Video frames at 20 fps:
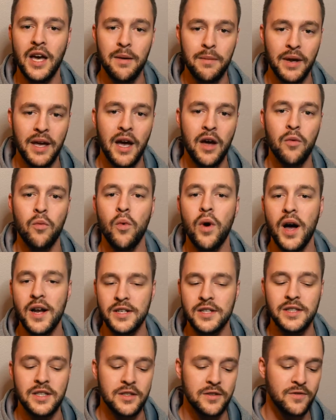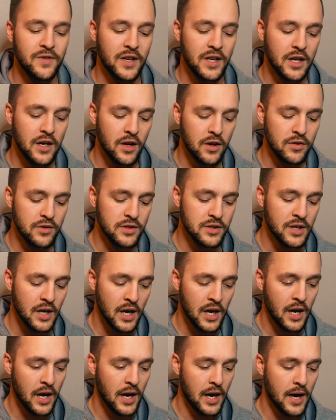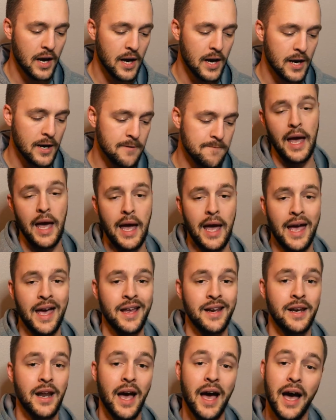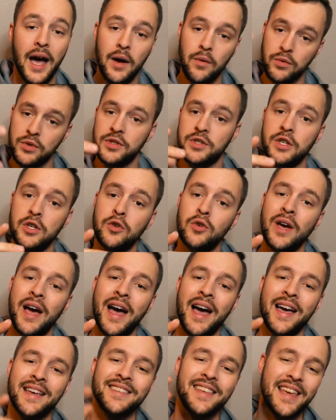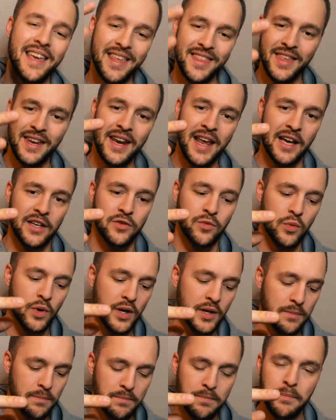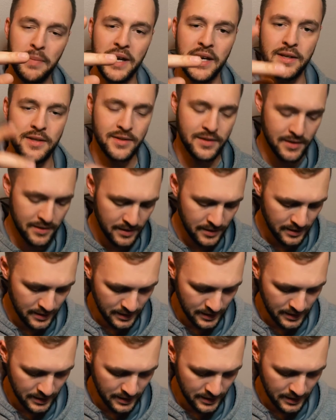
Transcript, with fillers: coming out and watching these videos. Um, and I will see you guys in the next one. Peace.